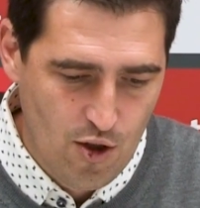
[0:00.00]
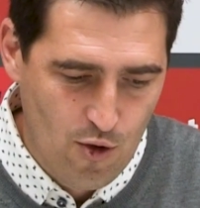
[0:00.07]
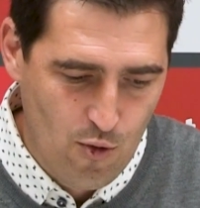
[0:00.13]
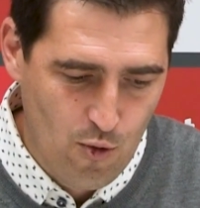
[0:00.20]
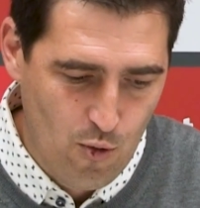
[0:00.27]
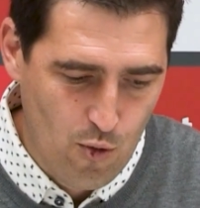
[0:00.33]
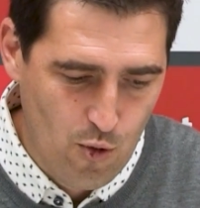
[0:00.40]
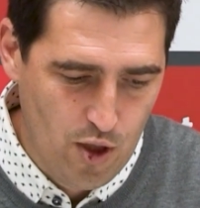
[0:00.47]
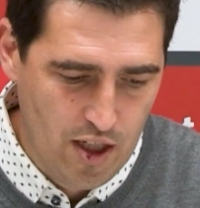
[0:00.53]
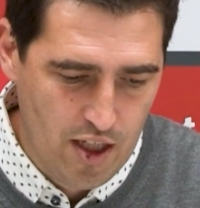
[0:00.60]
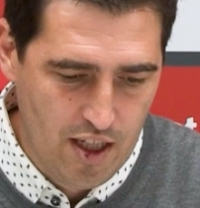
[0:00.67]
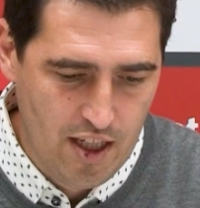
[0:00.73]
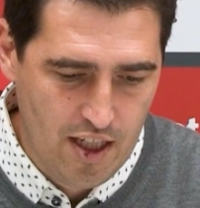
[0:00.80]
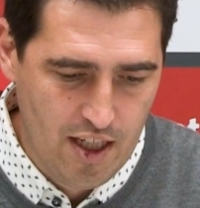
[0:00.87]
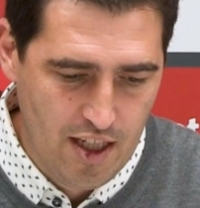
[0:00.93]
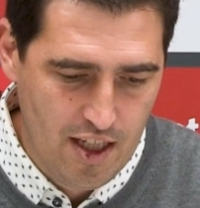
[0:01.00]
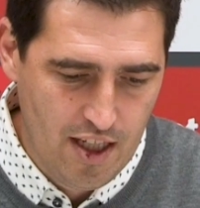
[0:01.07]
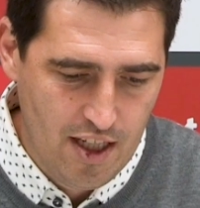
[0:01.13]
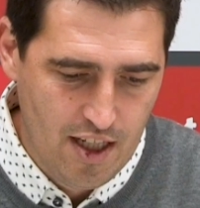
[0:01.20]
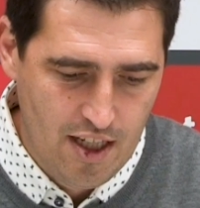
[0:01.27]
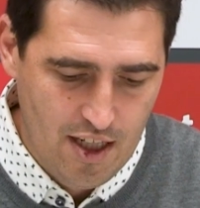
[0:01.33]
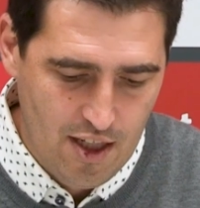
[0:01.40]
we
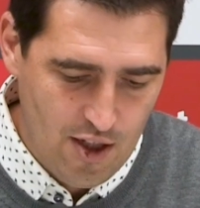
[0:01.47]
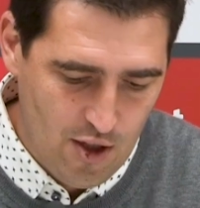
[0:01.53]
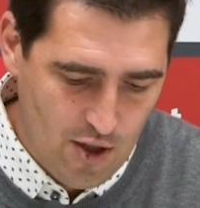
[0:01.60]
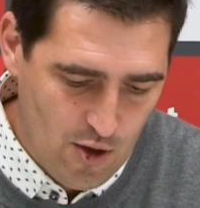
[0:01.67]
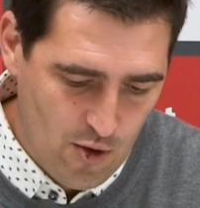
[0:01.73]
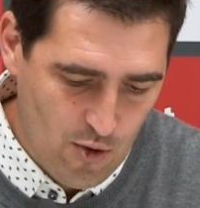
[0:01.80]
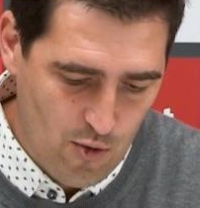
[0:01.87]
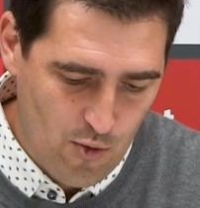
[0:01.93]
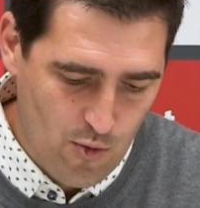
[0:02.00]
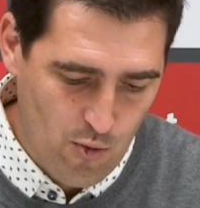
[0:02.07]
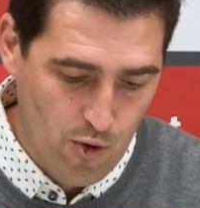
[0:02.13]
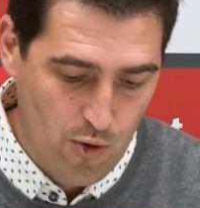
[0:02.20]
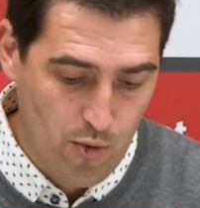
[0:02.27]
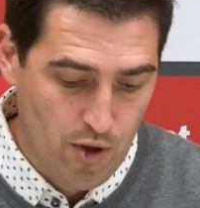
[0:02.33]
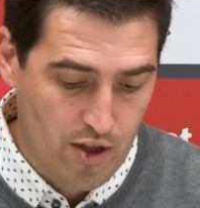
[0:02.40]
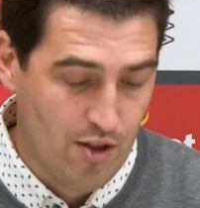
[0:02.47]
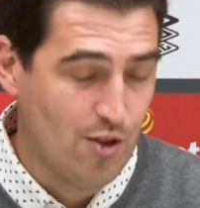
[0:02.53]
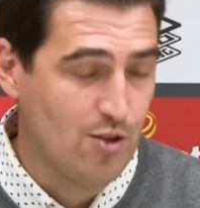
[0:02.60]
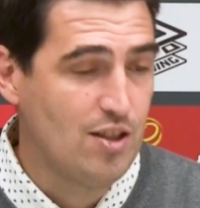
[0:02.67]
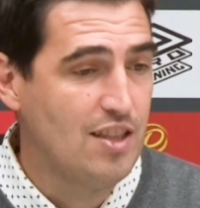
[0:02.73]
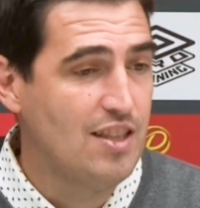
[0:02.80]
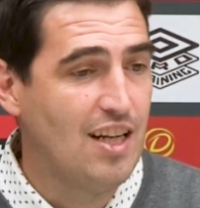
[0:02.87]
we were
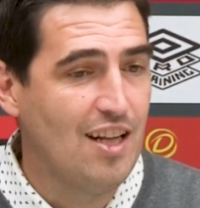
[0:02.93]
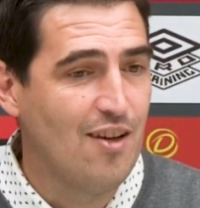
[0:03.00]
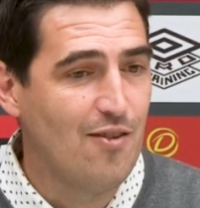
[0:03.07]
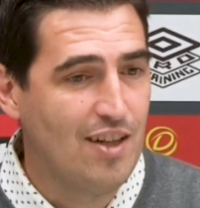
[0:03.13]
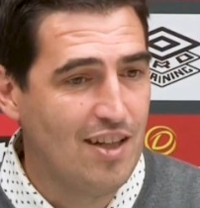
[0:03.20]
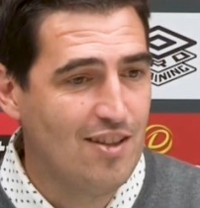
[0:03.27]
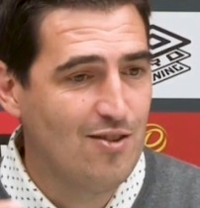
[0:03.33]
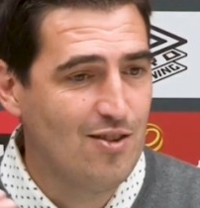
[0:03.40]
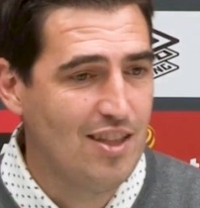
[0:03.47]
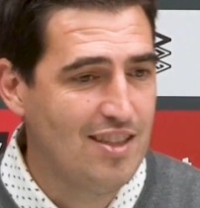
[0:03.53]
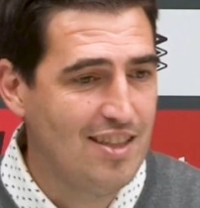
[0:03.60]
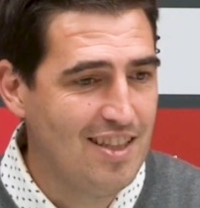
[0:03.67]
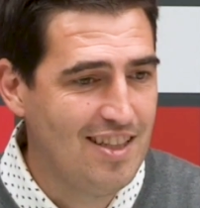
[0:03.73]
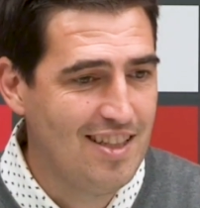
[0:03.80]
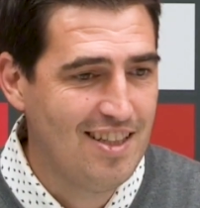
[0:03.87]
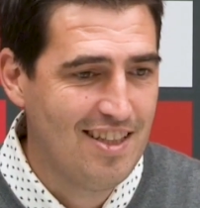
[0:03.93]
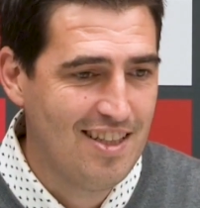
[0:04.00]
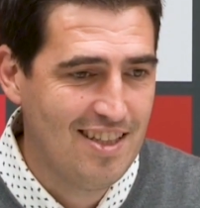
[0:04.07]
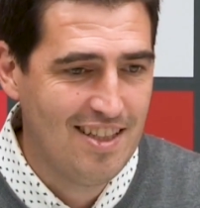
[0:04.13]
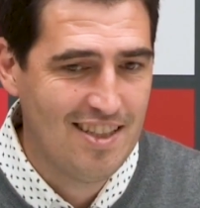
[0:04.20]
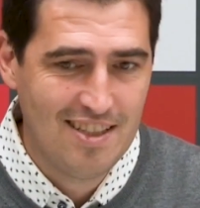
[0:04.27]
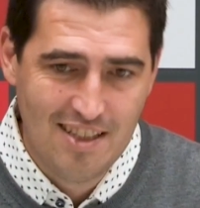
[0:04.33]
not at the level no that the
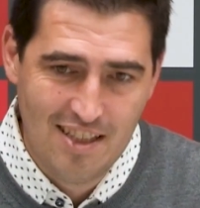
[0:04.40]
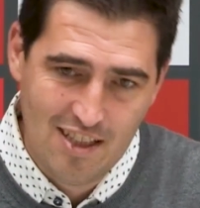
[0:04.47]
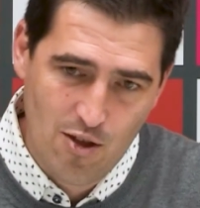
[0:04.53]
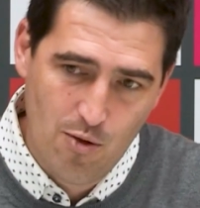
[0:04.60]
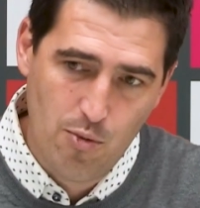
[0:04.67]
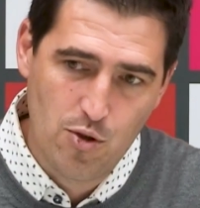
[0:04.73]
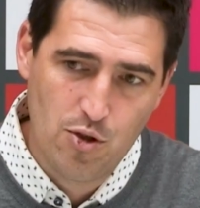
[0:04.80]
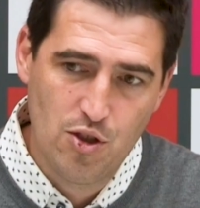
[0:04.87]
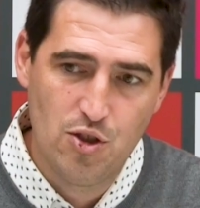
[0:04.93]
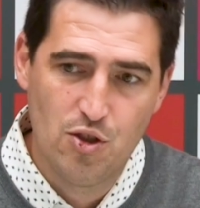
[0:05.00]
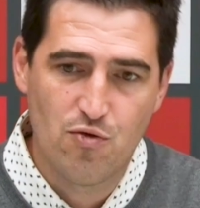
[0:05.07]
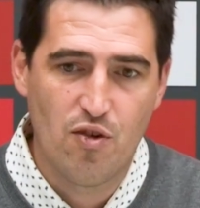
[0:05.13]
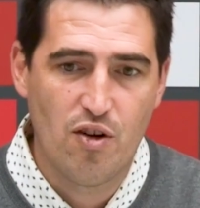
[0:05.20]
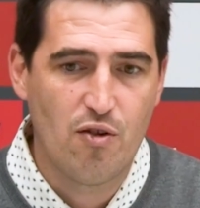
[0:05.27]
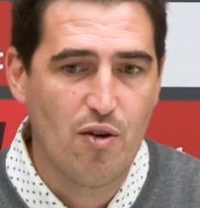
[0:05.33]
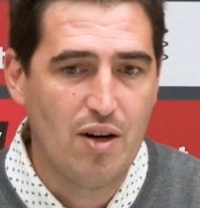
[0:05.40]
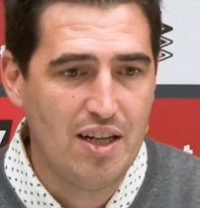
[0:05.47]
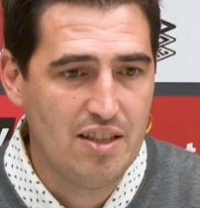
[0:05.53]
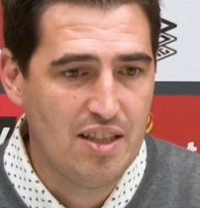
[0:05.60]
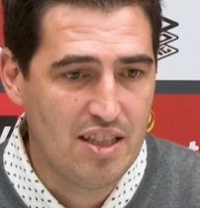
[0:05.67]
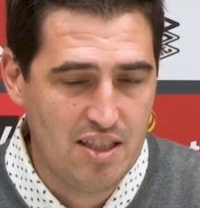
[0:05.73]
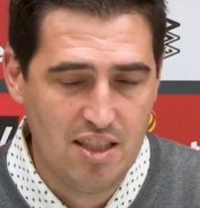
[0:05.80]
the opposition
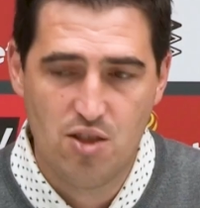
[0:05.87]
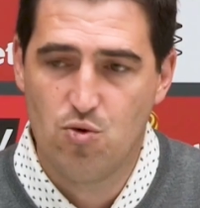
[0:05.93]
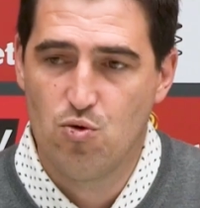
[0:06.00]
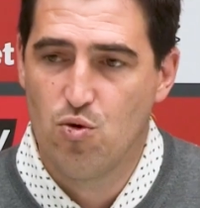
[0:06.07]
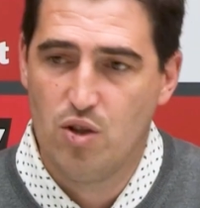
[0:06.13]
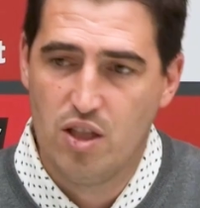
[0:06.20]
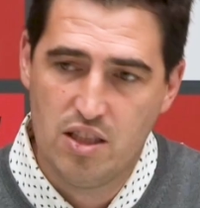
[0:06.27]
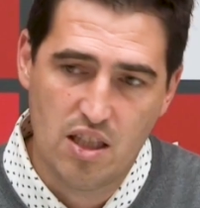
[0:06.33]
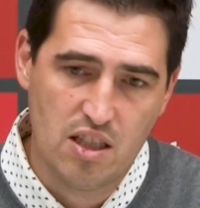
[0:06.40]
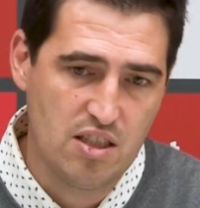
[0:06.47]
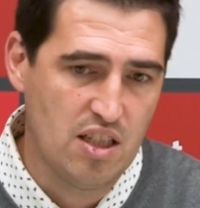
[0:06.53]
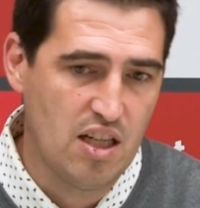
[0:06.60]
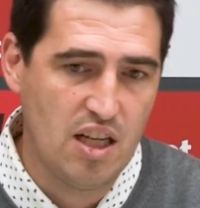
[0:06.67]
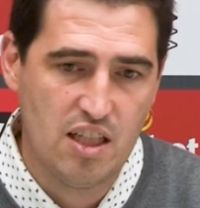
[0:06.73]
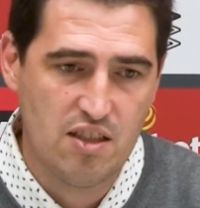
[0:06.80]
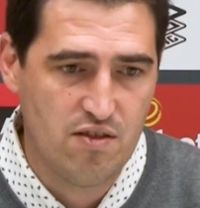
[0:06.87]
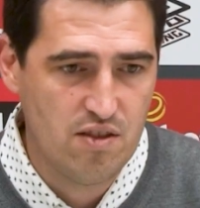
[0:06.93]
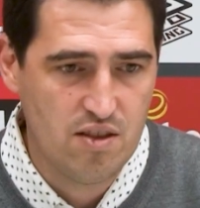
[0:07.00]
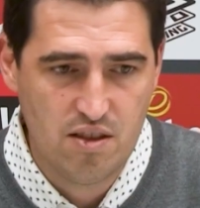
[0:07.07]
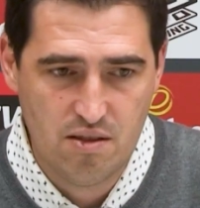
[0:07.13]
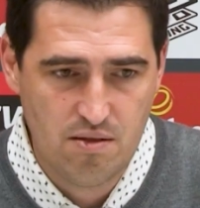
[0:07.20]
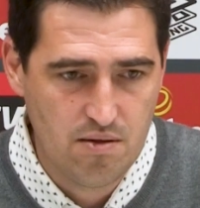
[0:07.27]
required us. It's true that Arsenal has
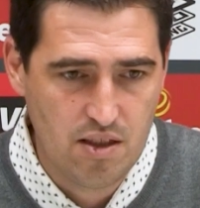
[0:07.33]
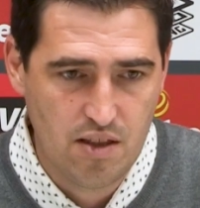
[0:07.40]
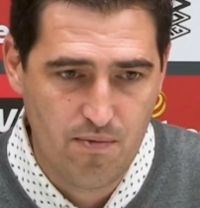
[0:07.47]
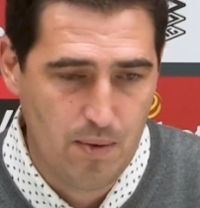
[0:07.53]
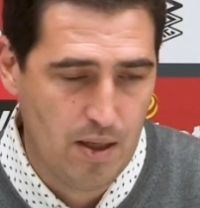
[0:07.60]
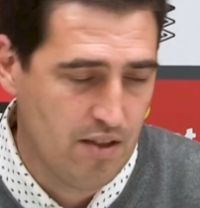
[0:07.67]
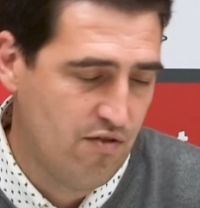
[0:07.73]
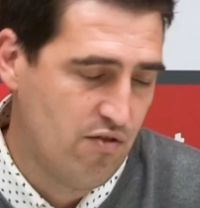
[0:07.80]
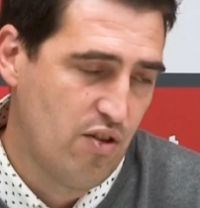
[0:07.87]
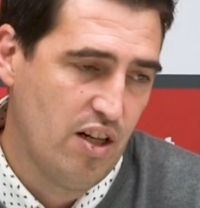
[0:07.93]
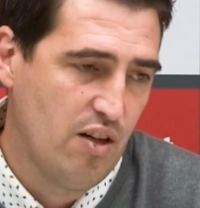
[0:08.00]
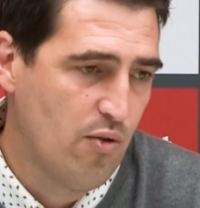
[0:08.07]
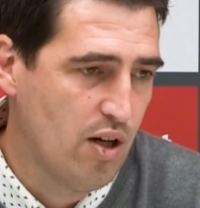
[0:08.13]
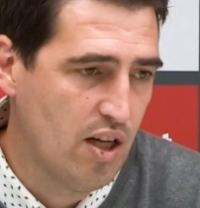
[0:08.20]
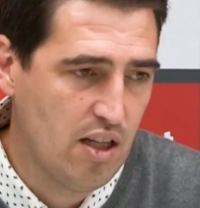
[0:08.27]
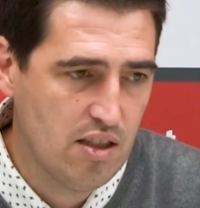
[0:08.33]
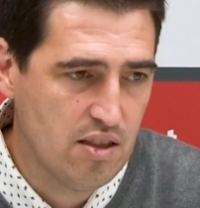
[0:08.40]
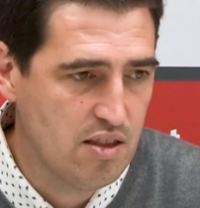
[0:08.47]
They've played really well.